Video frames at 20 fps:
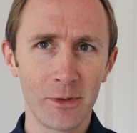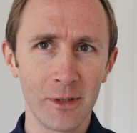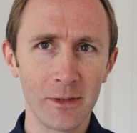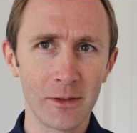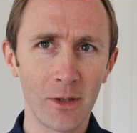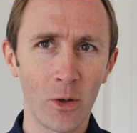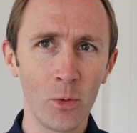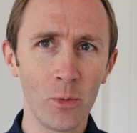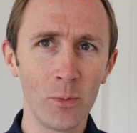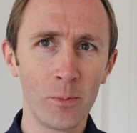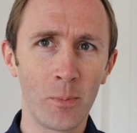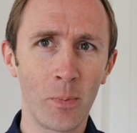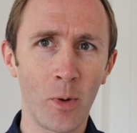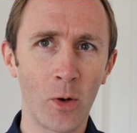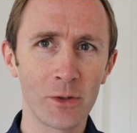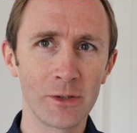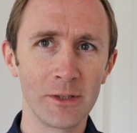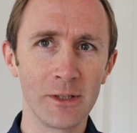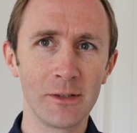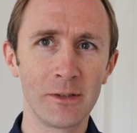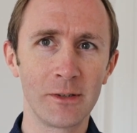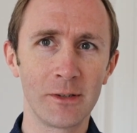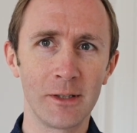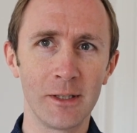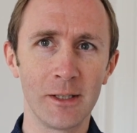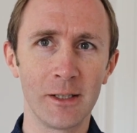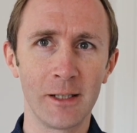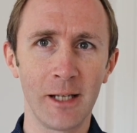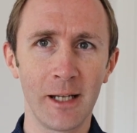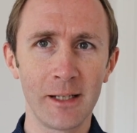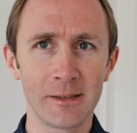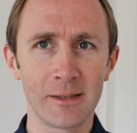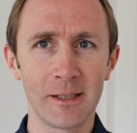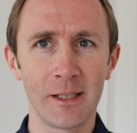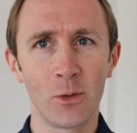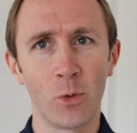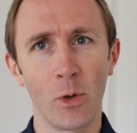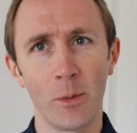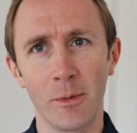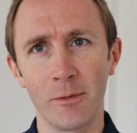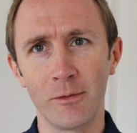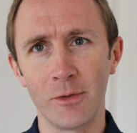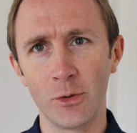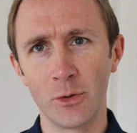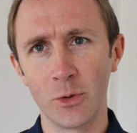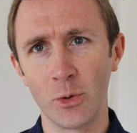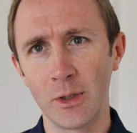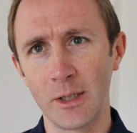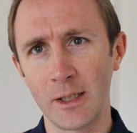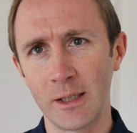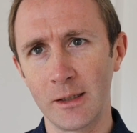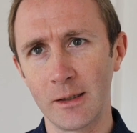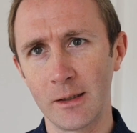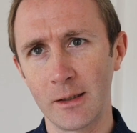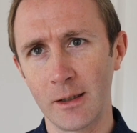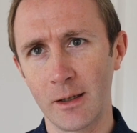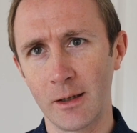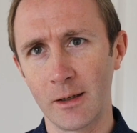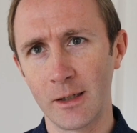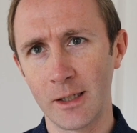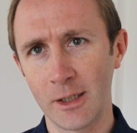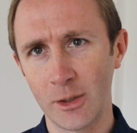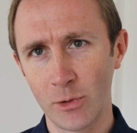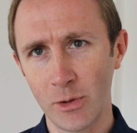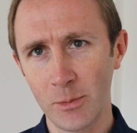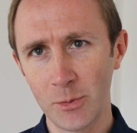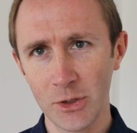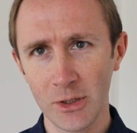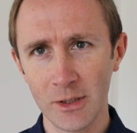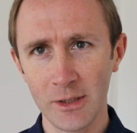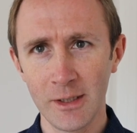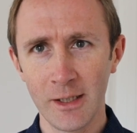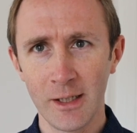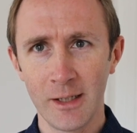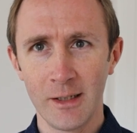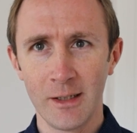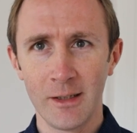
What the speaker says: these old boxes, the legacy equipment for doing encryption,